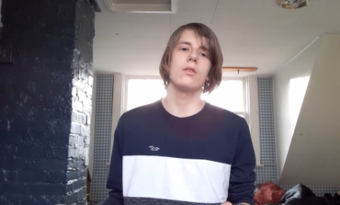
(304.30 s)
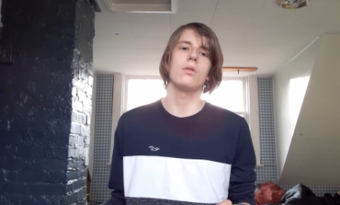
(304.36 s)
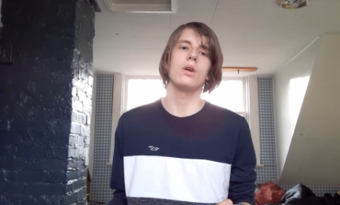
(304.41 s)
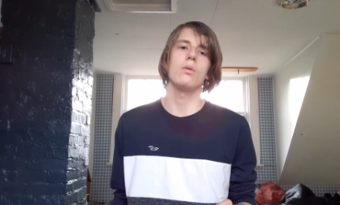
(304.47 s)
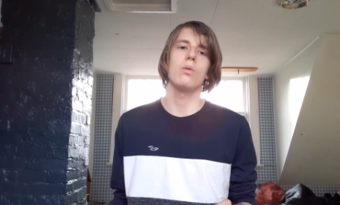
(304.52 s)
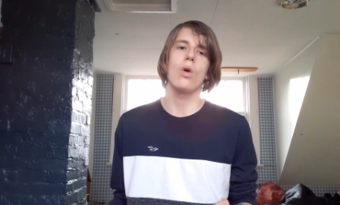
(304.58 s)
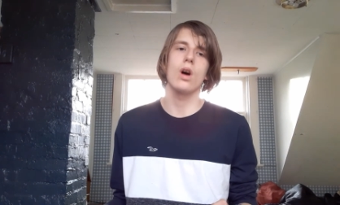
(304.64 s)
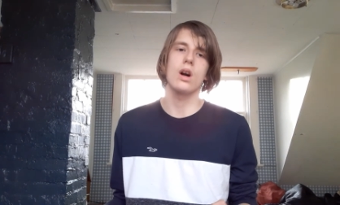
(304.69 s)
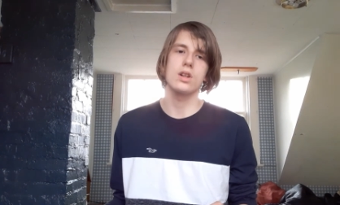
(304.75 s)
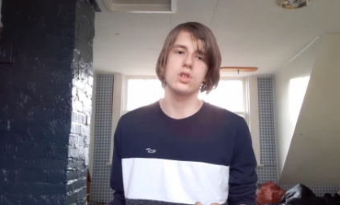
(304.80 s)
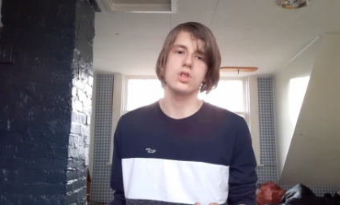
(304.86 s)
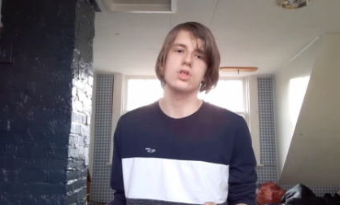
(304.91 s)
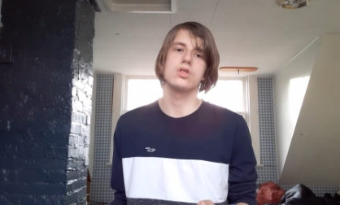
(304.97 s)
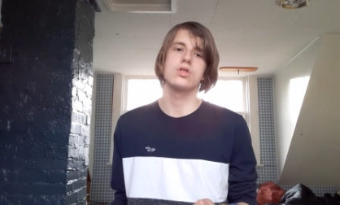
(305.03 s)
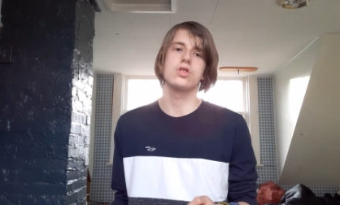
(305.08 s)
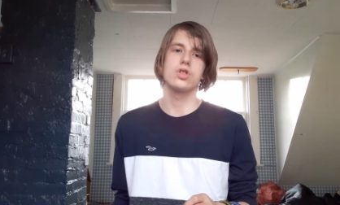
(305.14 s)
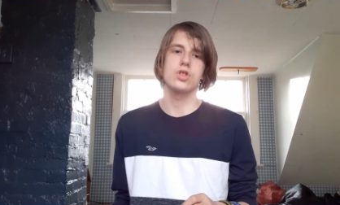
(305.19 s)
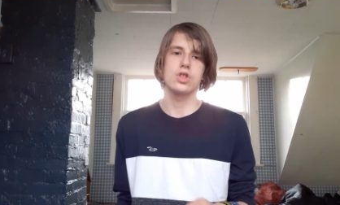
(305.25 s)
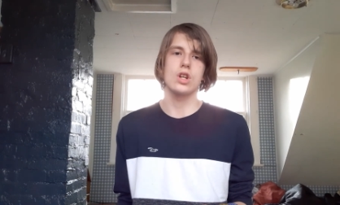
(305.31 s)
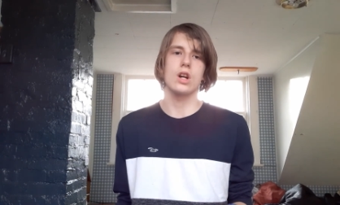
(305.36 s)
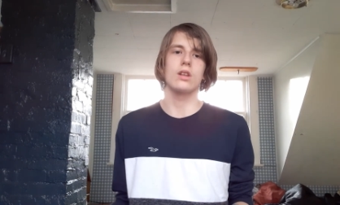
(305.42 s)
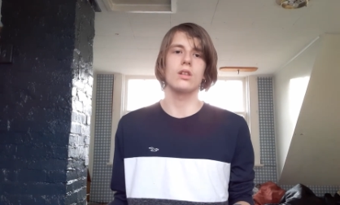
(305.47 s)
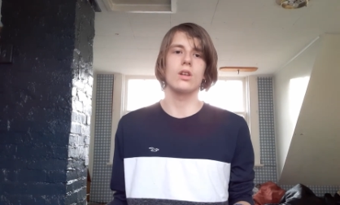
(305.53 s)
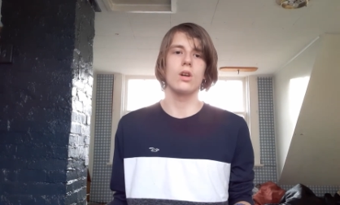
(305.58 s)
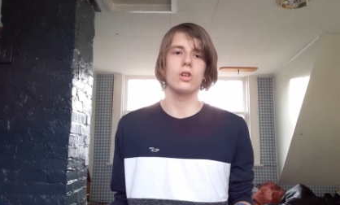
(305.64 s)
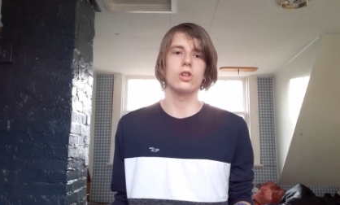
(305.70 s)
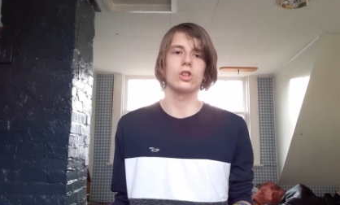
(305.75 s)
we watched
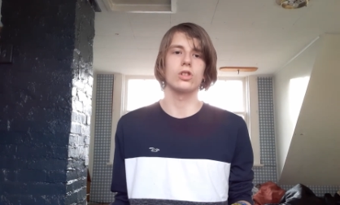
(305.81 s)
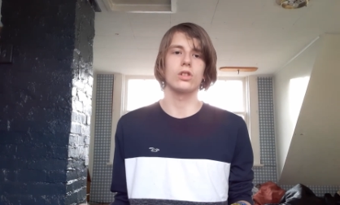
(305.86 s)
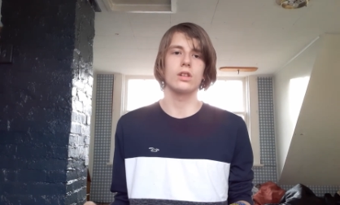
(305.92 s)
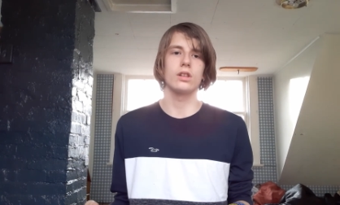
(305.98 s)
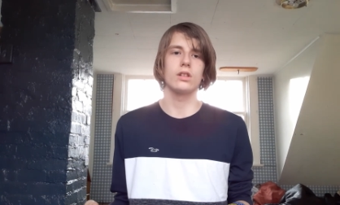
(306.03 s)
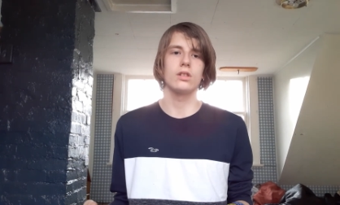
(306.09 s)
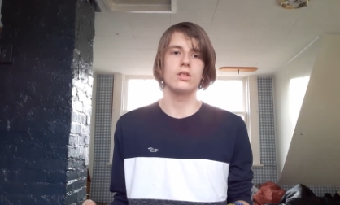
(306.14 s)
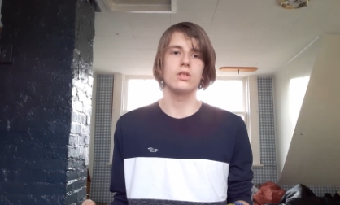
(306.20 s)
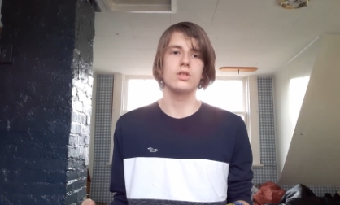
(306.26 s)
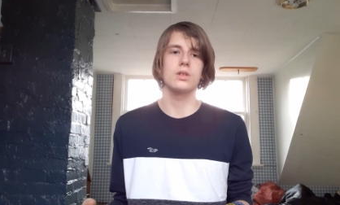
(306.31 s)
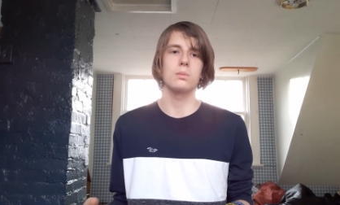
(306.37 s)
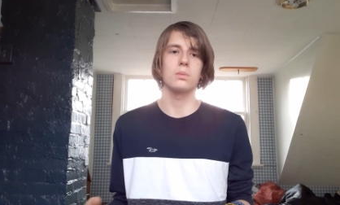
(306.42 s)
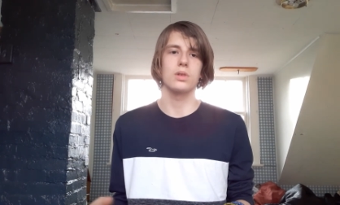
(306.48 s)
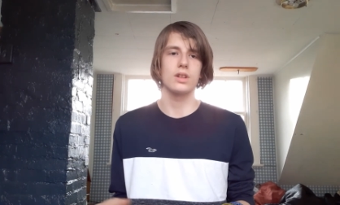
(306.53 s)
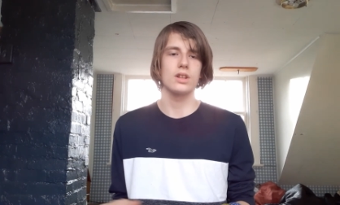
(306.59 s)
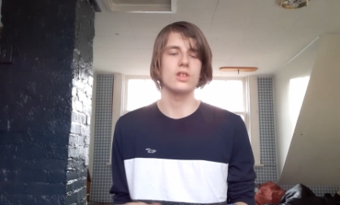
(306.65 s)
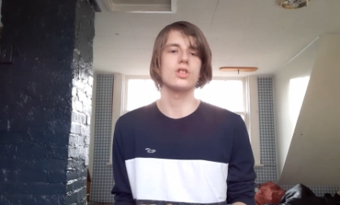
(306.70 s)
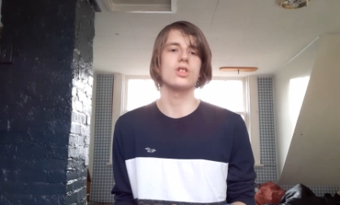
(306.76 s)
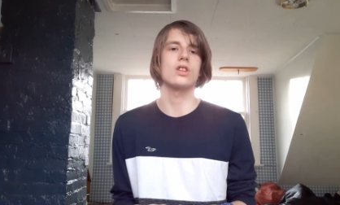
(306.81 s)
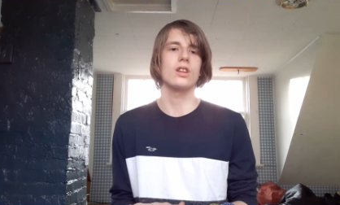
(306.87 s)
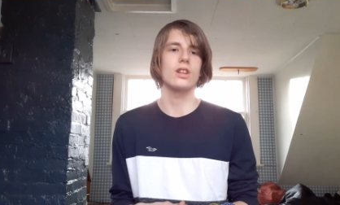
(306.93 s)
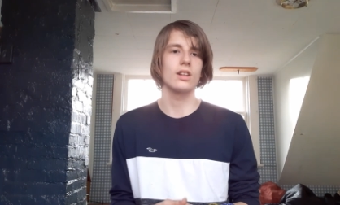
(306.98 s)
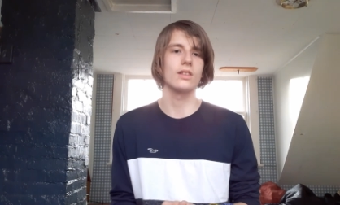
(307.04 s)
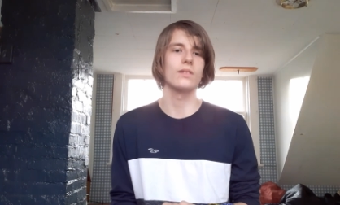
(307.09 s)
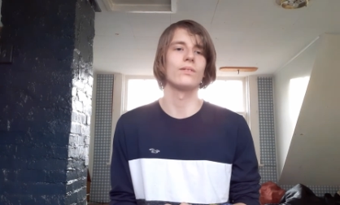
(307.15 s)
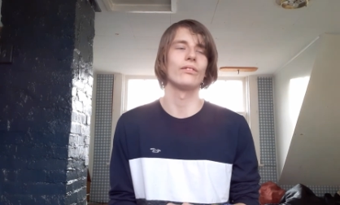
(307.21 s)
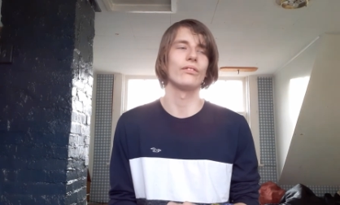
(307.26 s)
Jungle Cruise, I'm pretty
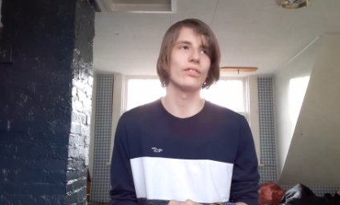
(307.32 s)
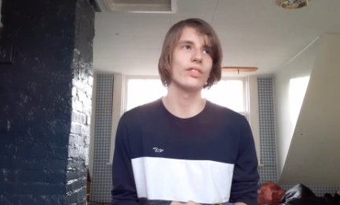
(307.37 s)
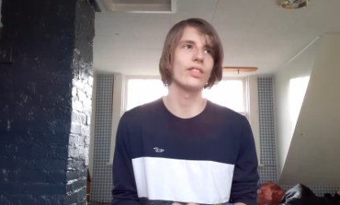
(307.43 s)
sure.